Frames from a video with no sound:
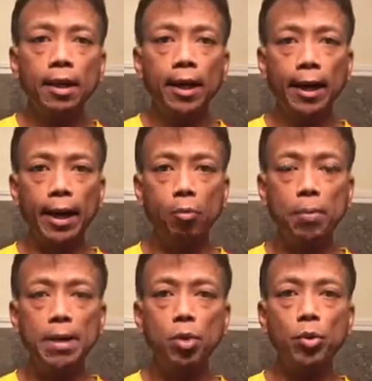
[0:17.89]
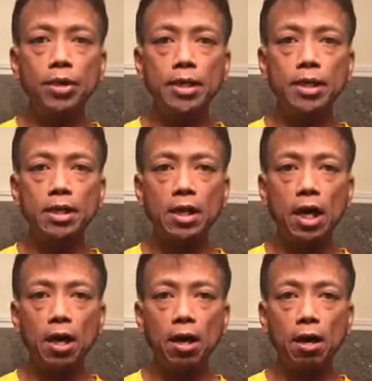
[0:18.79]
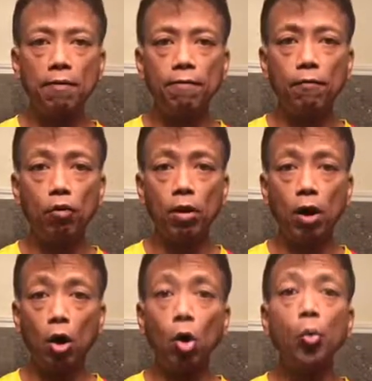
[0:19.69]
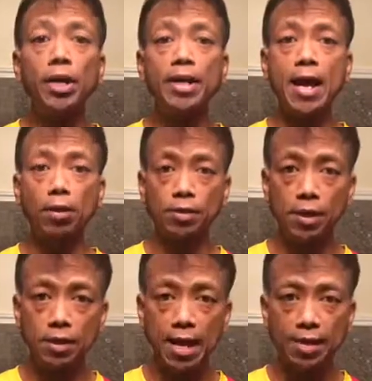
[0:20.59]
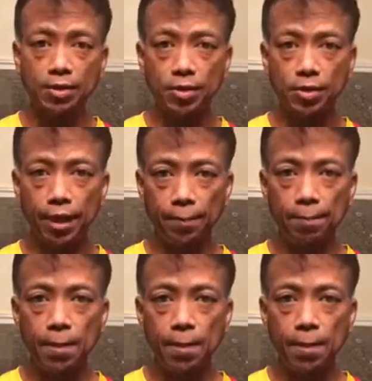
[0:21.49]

And we've been doing this for a whole week now, since last Thursday.